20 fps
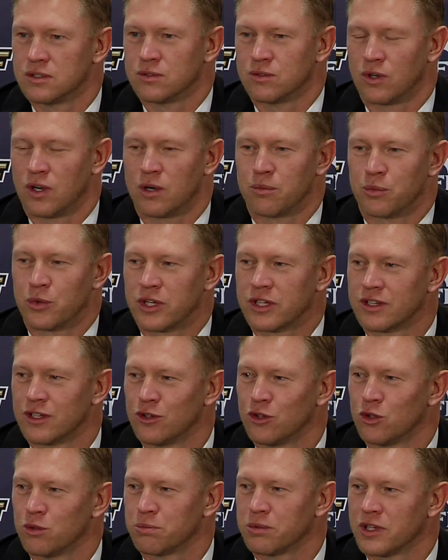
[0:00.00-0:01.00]
Well, I'll bring the
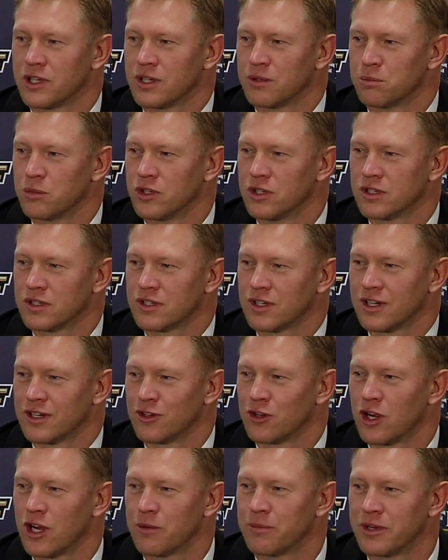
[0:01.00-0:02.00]
whole playbook. I
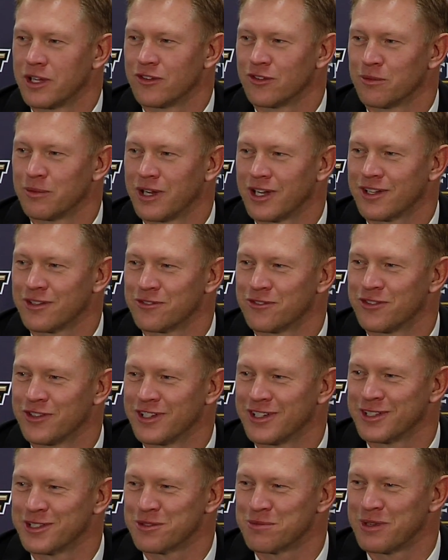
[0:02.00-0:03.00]
don't know how many of them I can
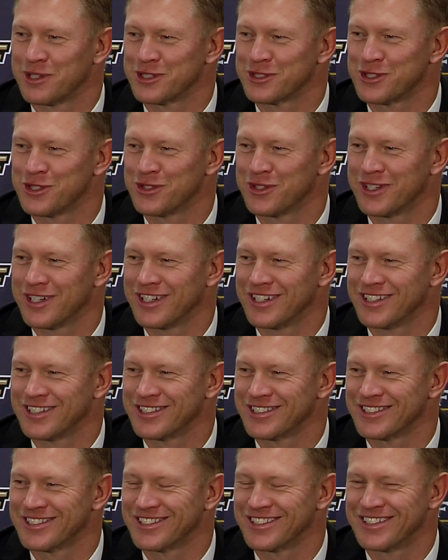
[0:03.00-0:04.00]
fit into my
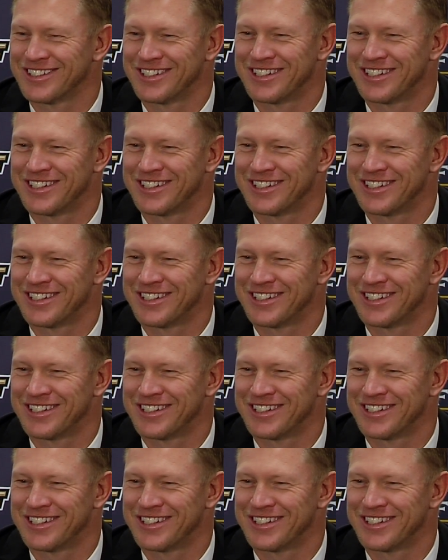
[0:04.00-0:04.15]
suitcase.